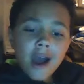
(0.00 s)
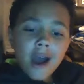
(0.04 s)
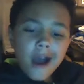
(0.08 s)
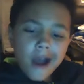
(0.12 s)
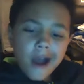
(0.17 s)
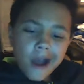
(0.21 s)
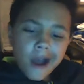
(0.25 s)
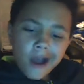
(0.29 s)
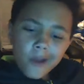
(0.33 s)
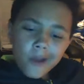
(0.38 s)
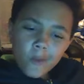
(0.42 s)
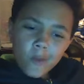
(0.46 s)

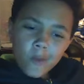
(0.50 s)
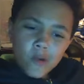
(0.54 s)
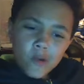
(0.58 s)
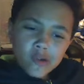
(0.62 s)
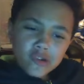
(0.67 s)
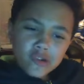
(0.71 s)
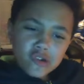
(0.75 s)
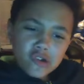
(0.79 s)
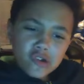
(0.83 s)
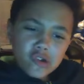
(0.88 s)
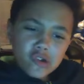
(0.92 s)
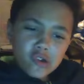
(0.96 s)
I
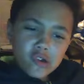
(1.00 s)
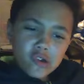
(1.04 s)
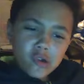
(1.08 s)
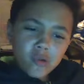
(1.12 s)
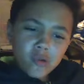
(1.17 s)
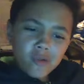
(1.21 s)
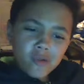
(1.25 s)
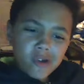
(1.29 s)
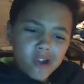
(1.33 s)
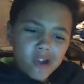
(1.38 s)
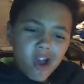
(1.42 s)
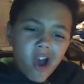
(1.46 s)
wonder
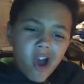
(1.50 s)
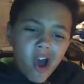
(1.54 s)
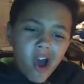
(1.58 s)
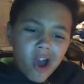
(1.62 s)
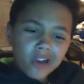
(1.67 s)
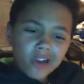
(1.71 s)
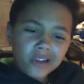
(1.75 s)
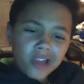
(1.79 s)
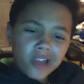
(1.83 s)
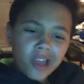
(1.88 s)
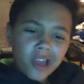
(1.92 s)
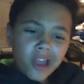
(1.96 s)
what
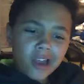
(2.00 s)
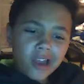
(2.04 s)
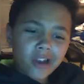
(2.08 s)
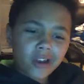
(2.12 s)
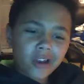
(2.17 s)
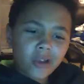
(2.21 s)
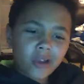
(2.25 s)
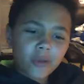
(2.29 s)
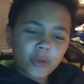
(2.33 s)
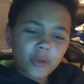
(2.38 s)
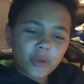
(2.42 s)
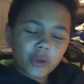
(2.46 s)
cotton
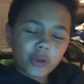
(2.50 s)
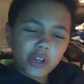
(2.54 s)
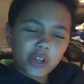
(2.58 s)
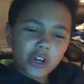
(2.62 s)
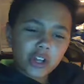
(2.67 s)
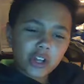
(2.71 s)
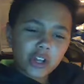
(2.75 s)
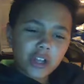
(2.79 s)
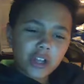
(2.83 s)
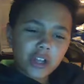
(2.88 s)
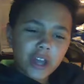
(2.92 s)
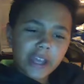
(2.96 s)
candy would
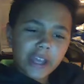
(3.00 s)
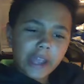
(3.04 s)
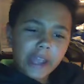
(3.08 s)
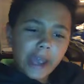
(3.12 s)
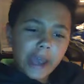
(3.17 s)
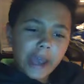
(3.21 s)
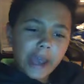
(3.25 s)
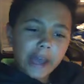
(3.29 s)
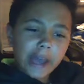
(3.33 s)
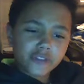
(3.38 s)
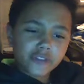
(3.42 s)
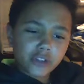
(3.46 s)
look like
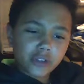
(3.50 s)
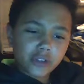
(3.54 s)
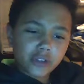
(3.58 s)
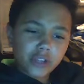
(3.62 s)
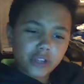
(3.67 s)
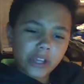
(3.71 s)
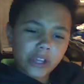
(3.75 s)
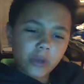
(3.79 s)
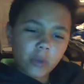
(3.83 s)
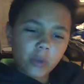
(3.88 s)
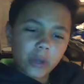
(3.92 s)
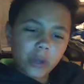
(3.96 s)
as a
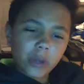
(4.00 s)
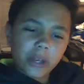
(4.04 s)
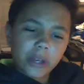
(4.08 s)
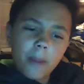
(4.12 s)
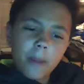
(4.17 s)
liquid.